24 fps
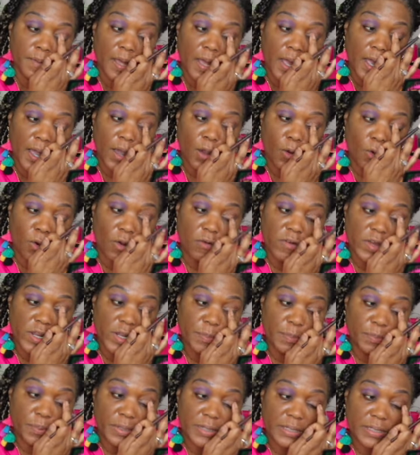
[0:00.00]
I already
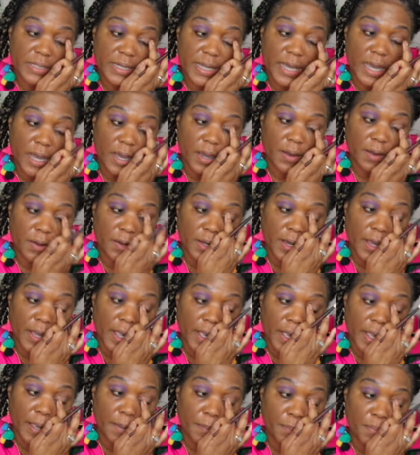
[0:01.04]
put down
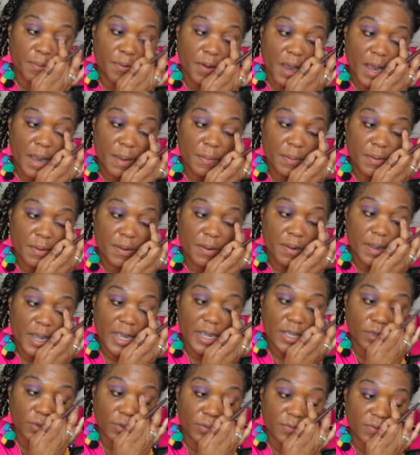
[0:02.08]
a primer. I
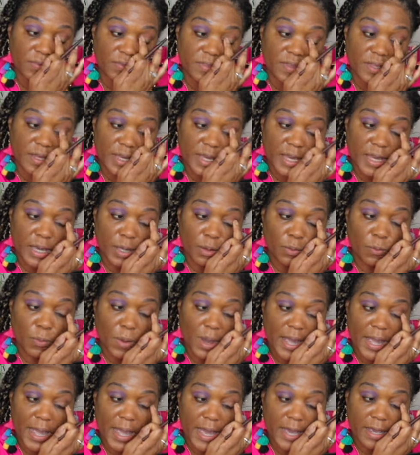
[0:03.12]
used the
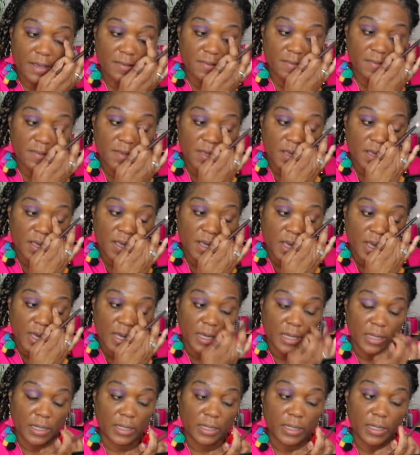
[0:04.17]
NYX
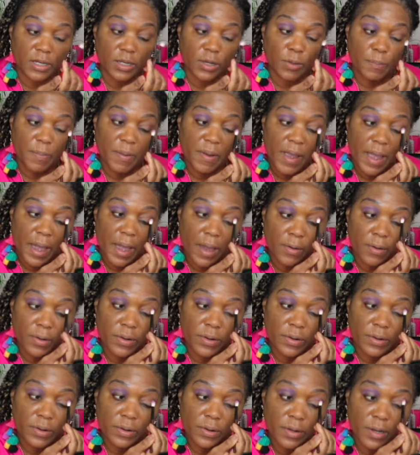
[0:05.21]
glitter
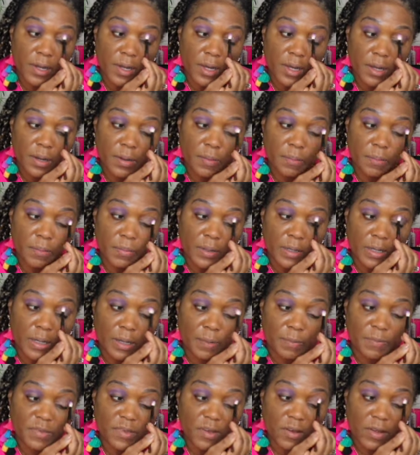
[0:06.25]
powder
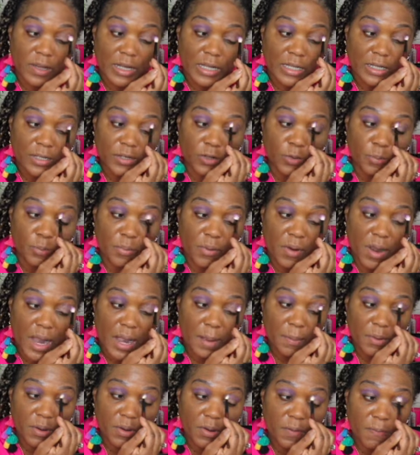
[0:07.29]
I'm sorry, glitter
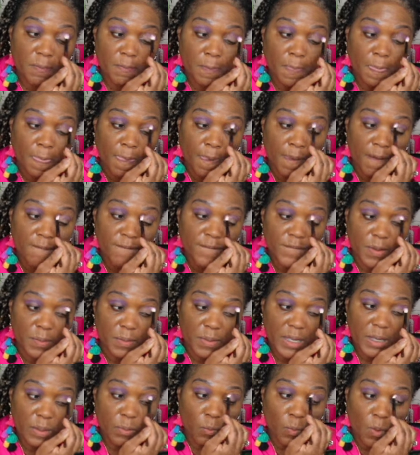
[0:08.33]
primer from
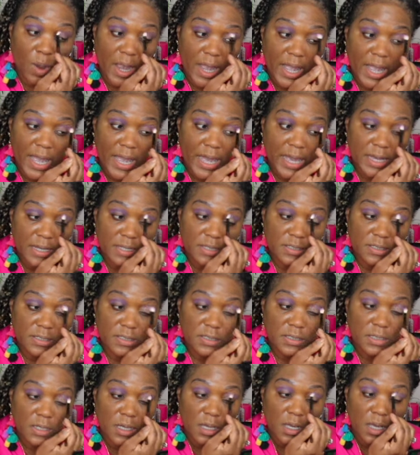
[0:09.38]
NYX
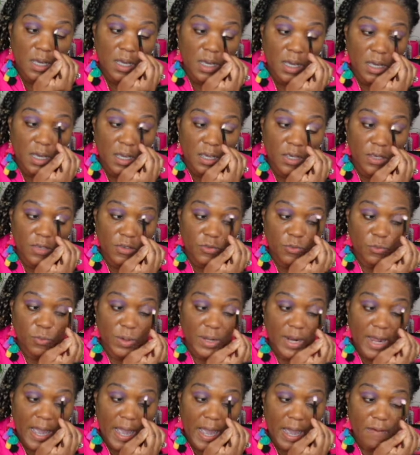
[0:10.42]
is
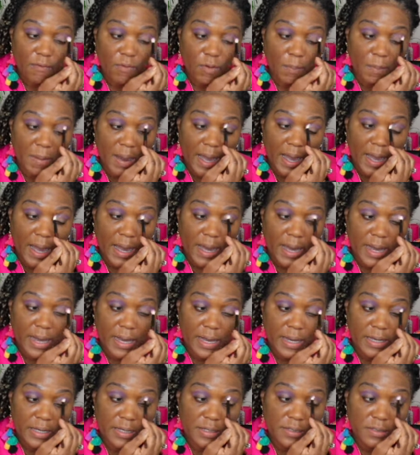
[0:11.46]
what I have on my
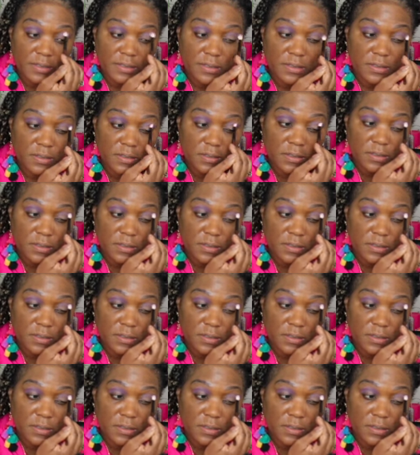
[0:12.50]
eyes